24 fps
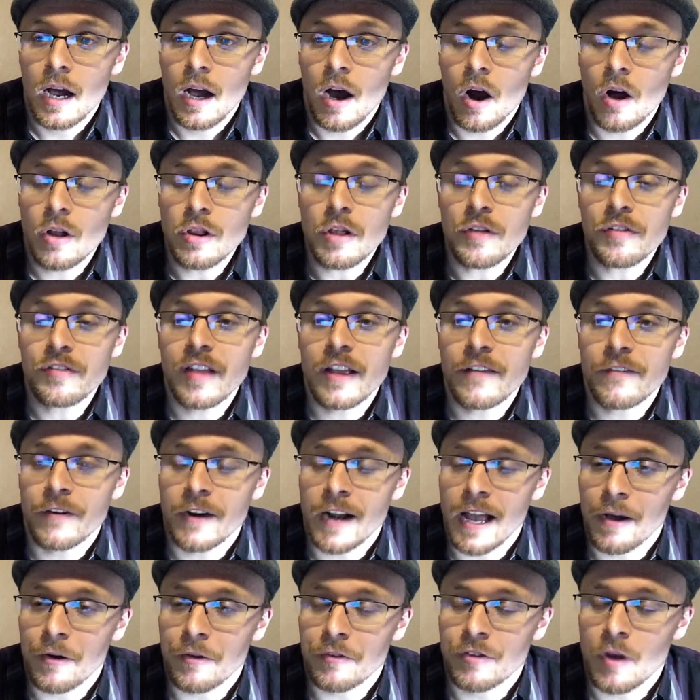All I'll say for
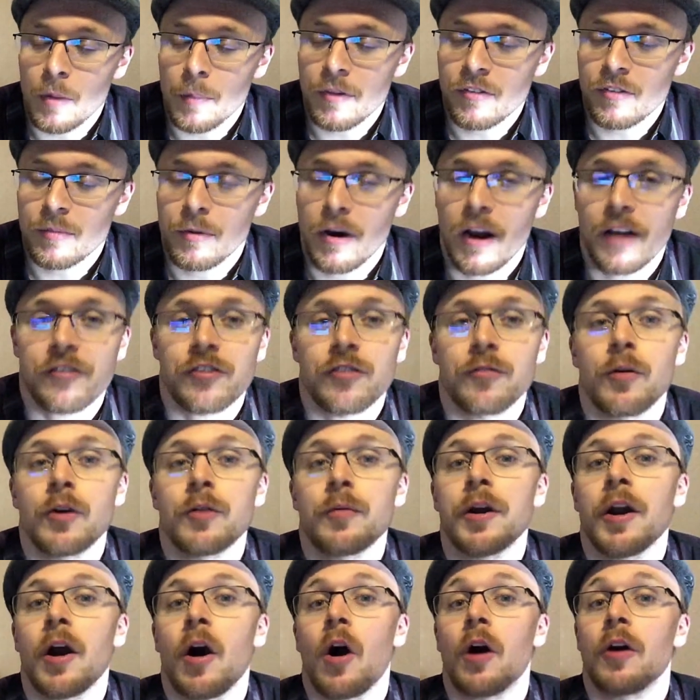now is don't be surprised if
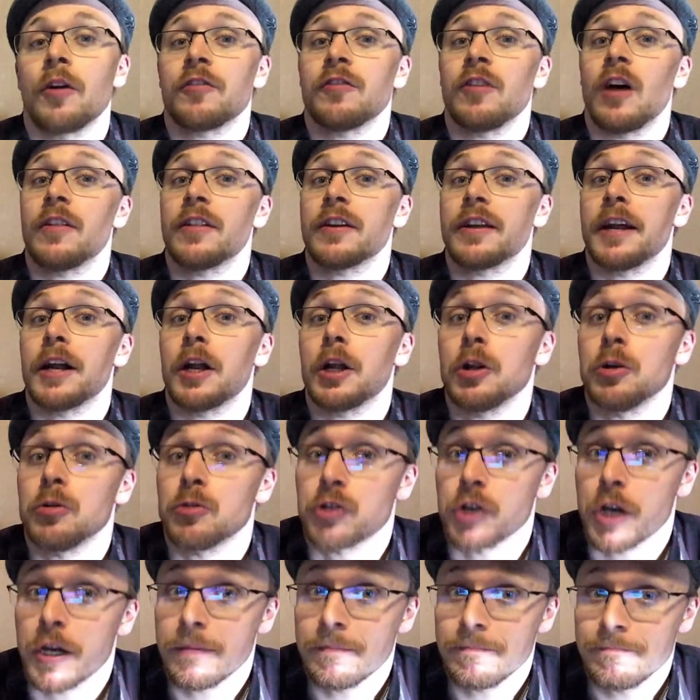Wintry Heart is not the
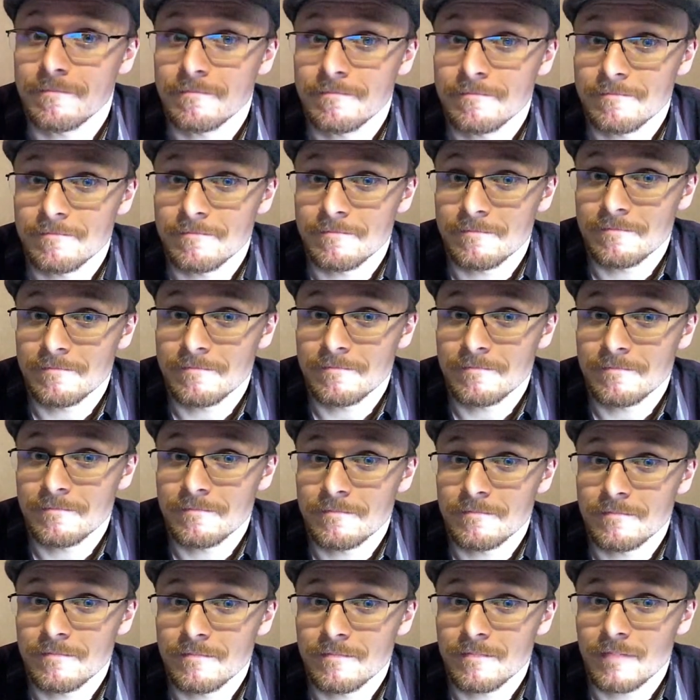conclusion.
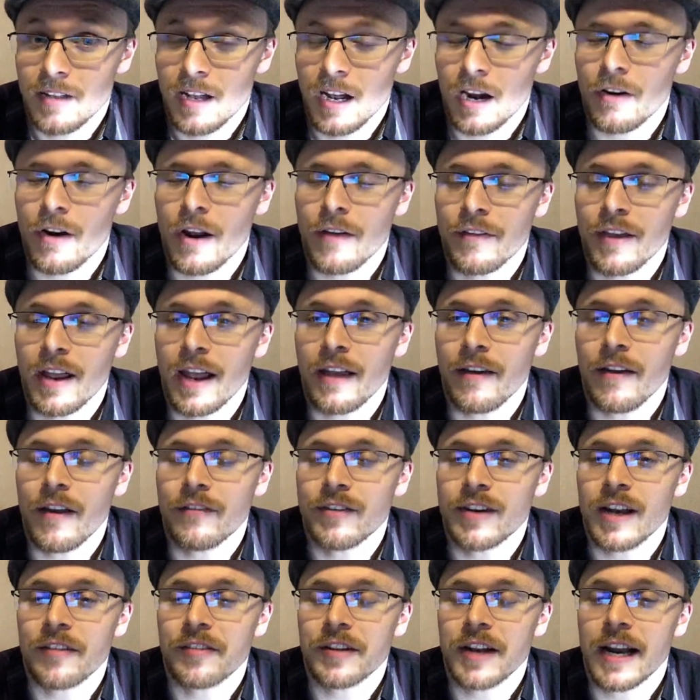Or if
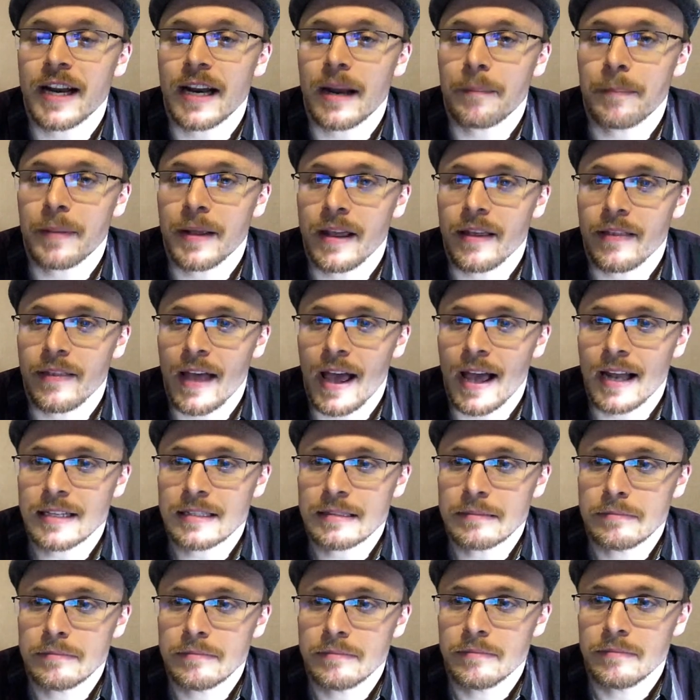it doesn't end up being
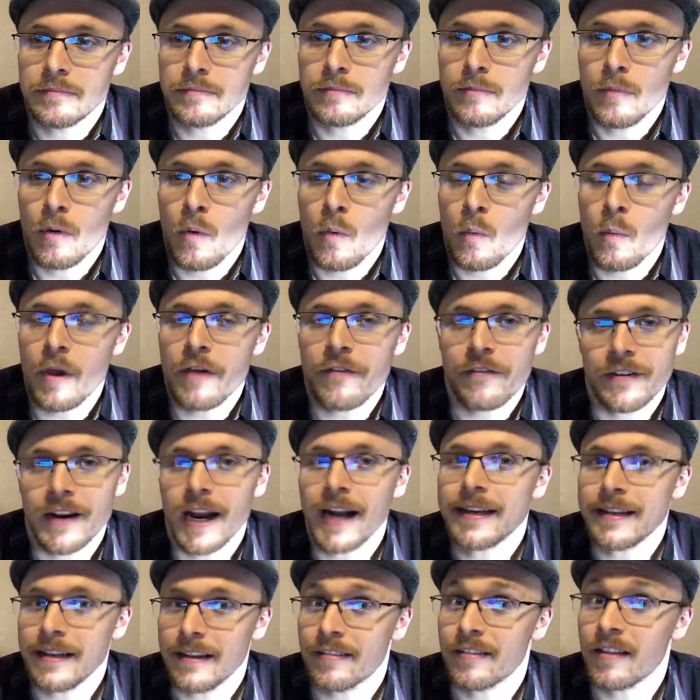that. With
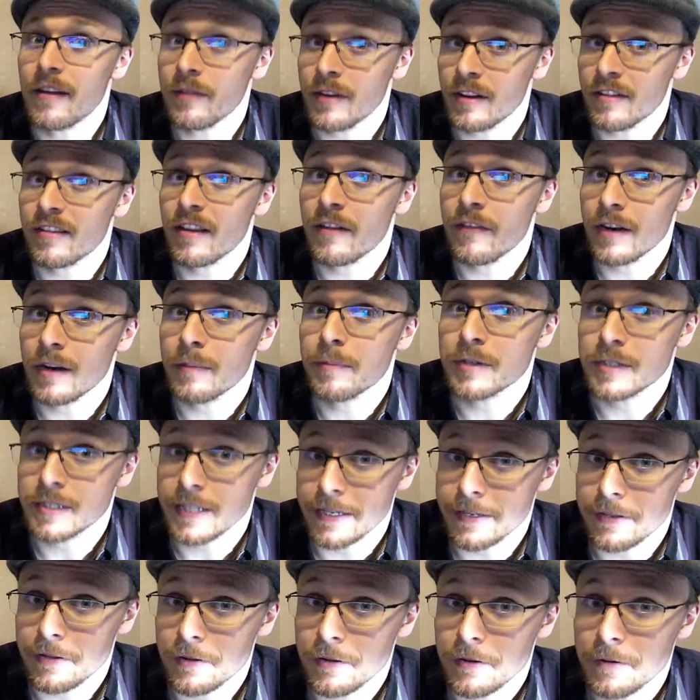1977 in
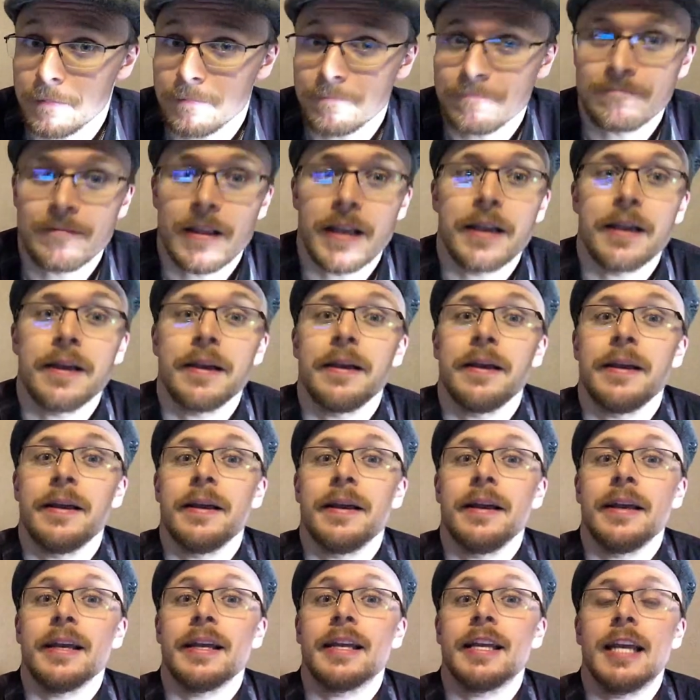particular.
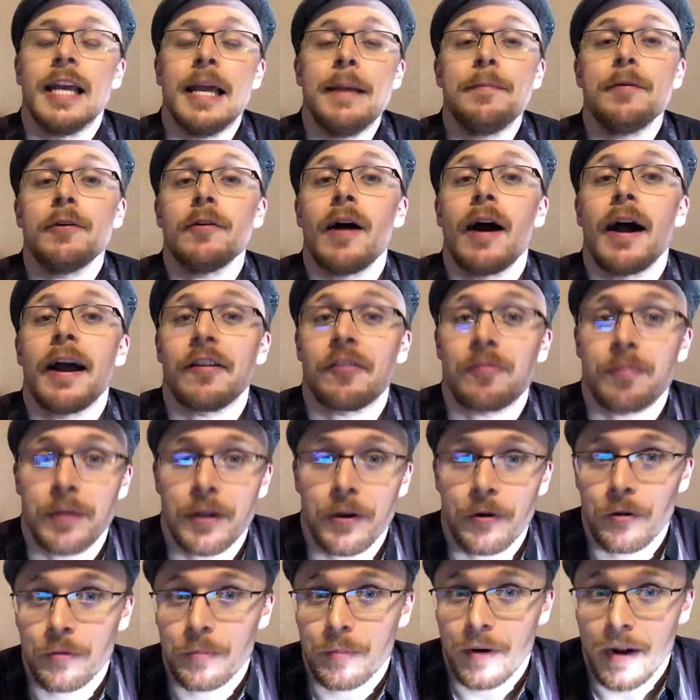Keep your eyes
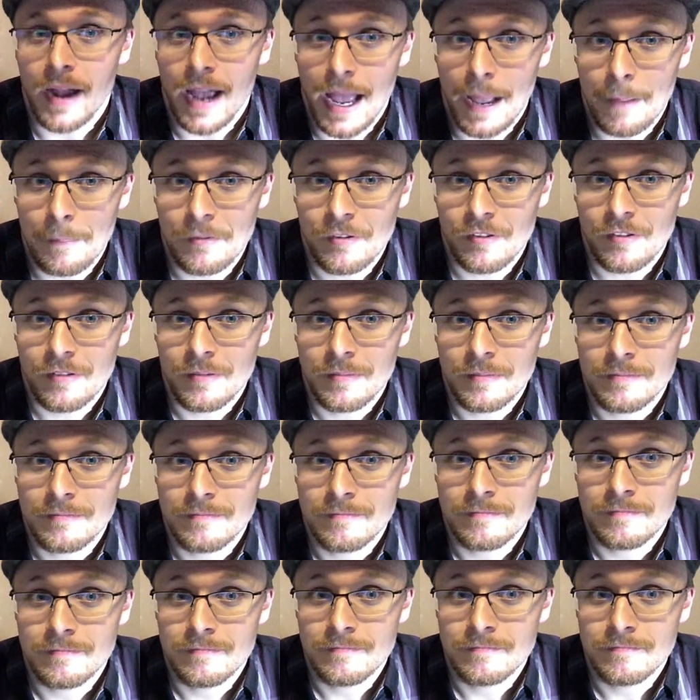peeled, perhaps.
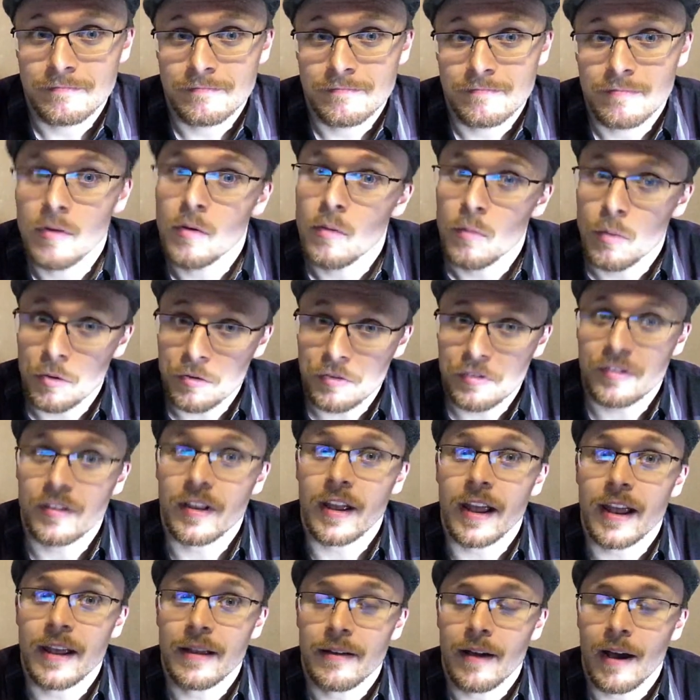We'll
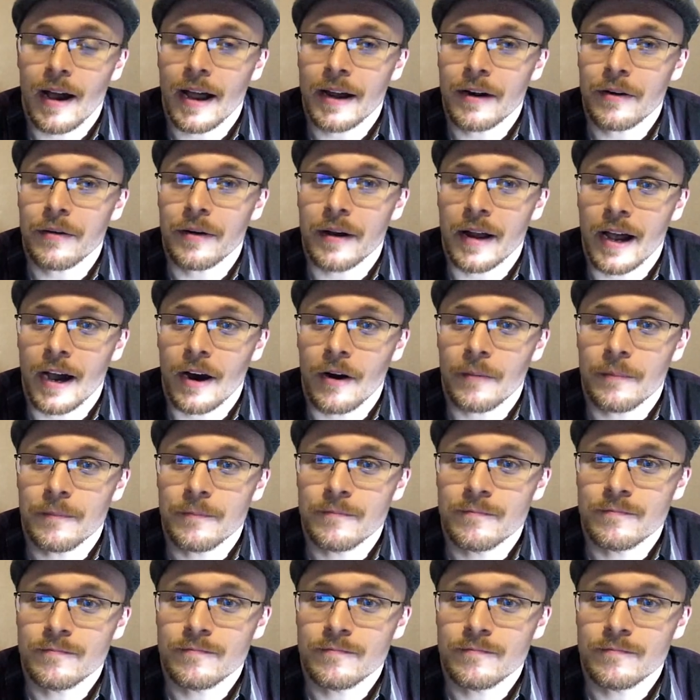see. I don't know.